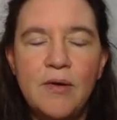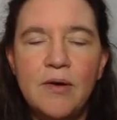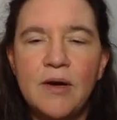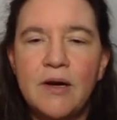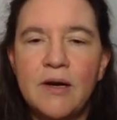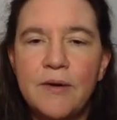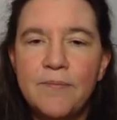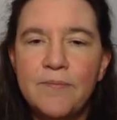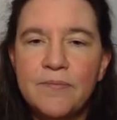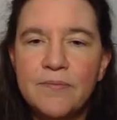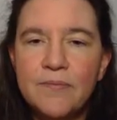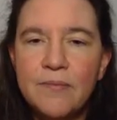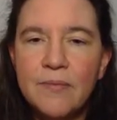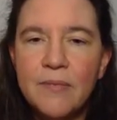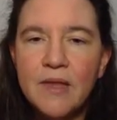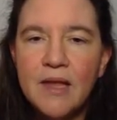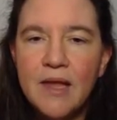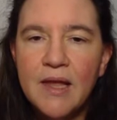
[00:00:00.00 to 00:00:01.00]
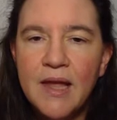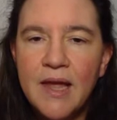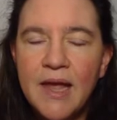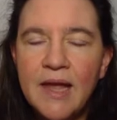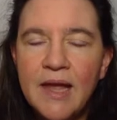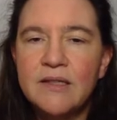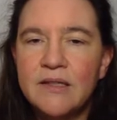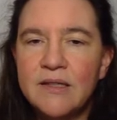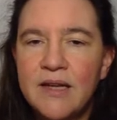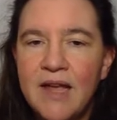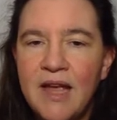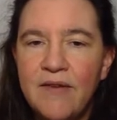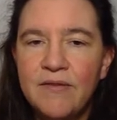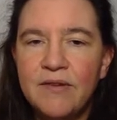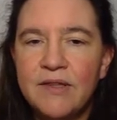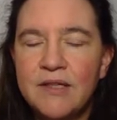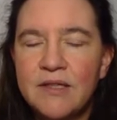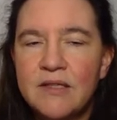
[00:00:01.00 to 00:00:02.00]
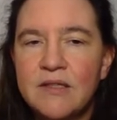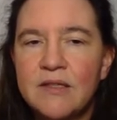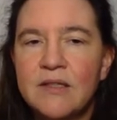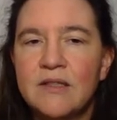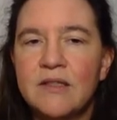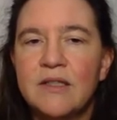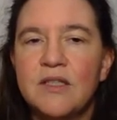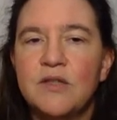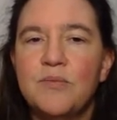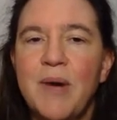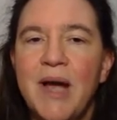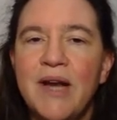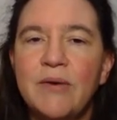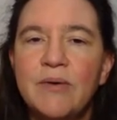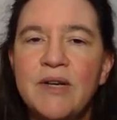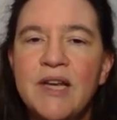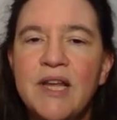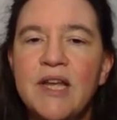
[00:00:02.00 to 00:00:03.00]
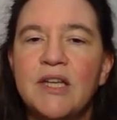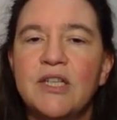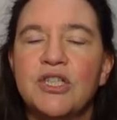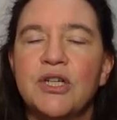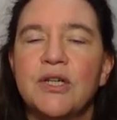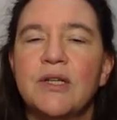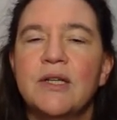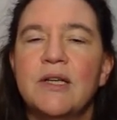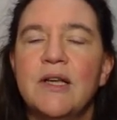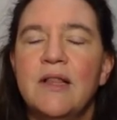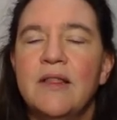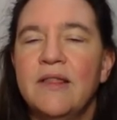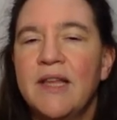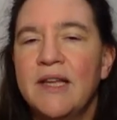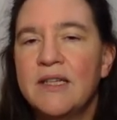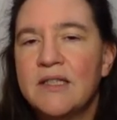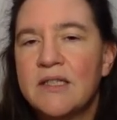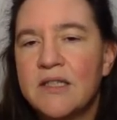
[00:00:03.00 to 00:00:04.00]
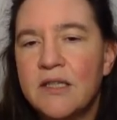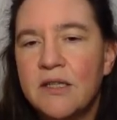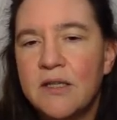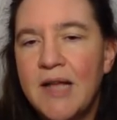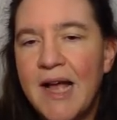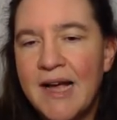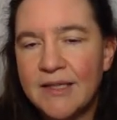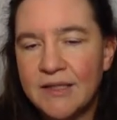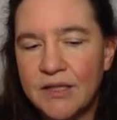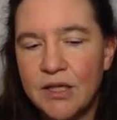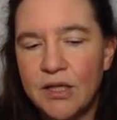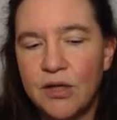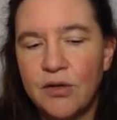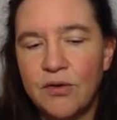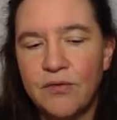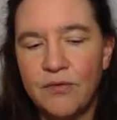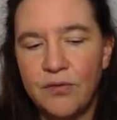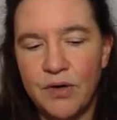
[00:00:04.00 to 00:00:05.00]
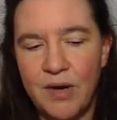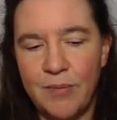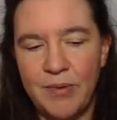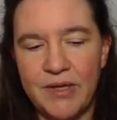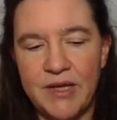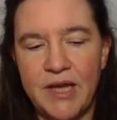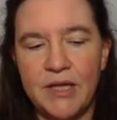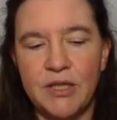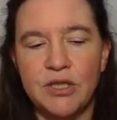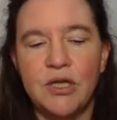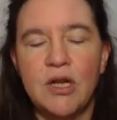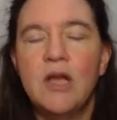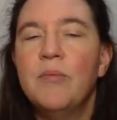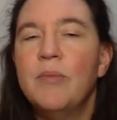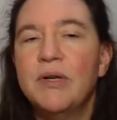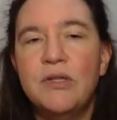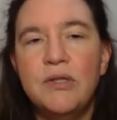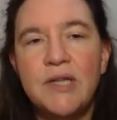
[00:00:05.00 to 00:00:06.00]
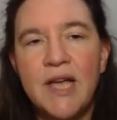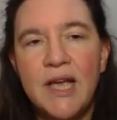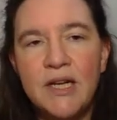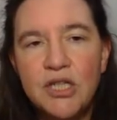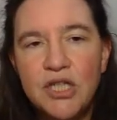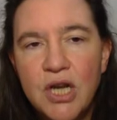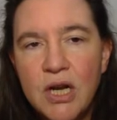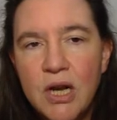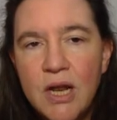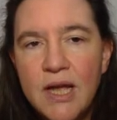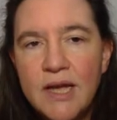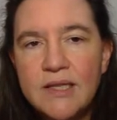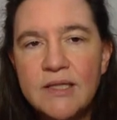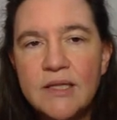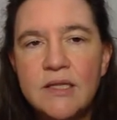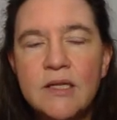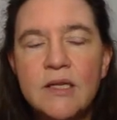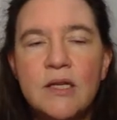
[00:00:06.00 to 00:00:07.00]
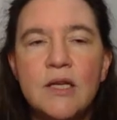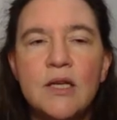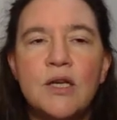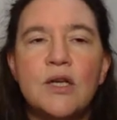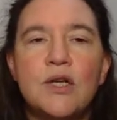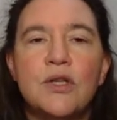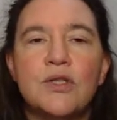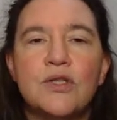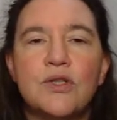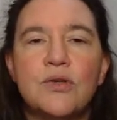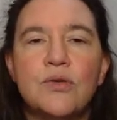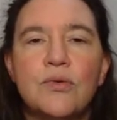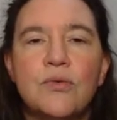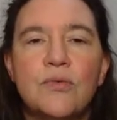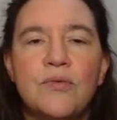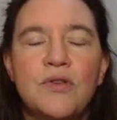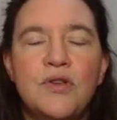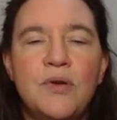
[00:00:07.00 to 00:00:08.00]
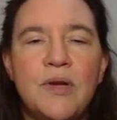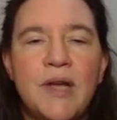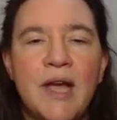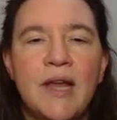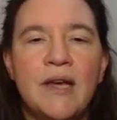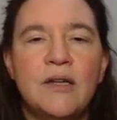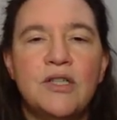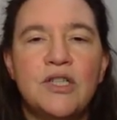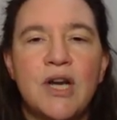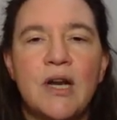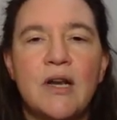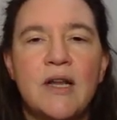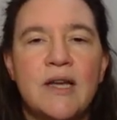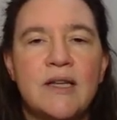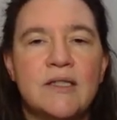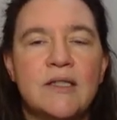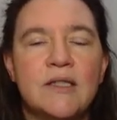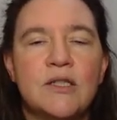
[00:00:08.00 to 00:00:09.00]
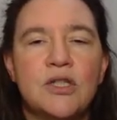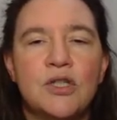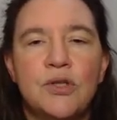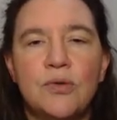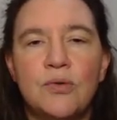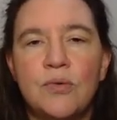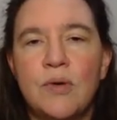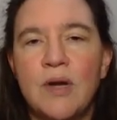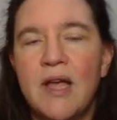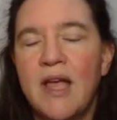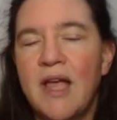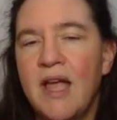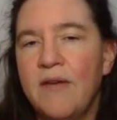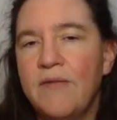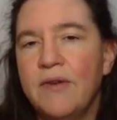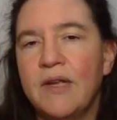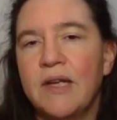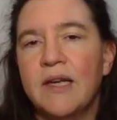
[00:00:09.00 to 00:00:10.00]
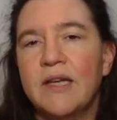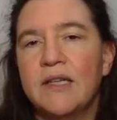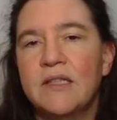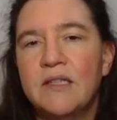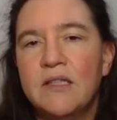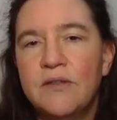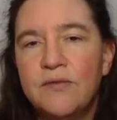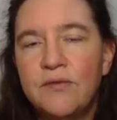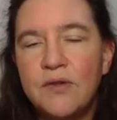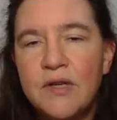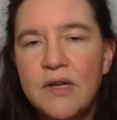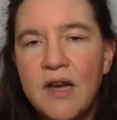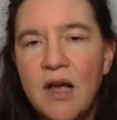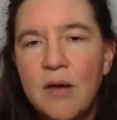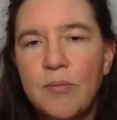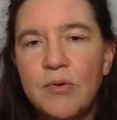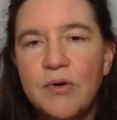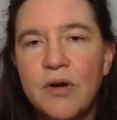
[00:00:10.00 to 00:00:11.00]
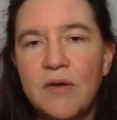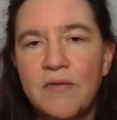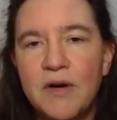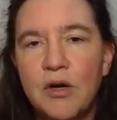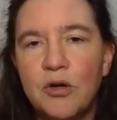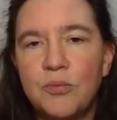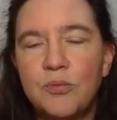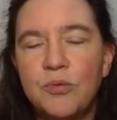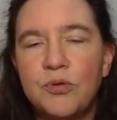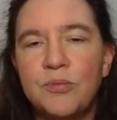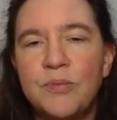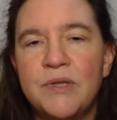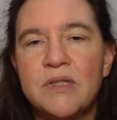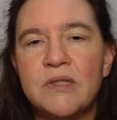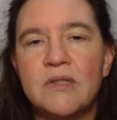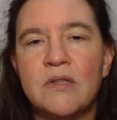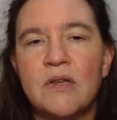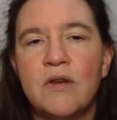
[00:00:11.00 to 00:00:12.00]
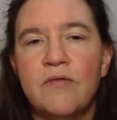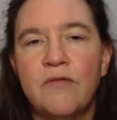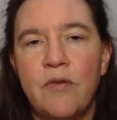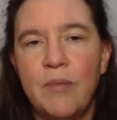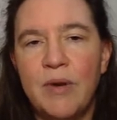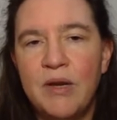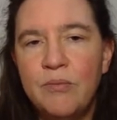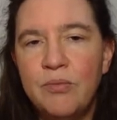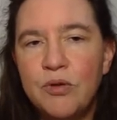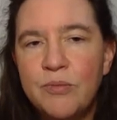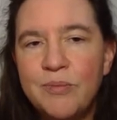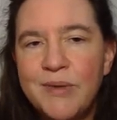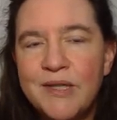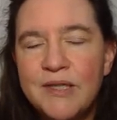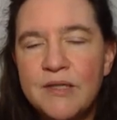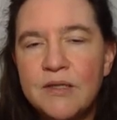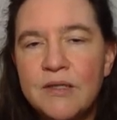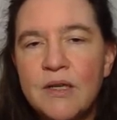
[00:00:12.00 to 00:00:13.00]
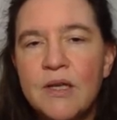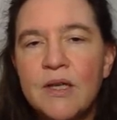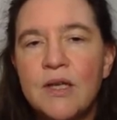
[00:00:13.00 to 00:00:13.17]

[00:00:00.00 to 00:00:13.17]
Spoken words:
and having this binary nature, that is still asking for an application. But you can generalize it. So you can generalize it to having a different number of output bits from input bits.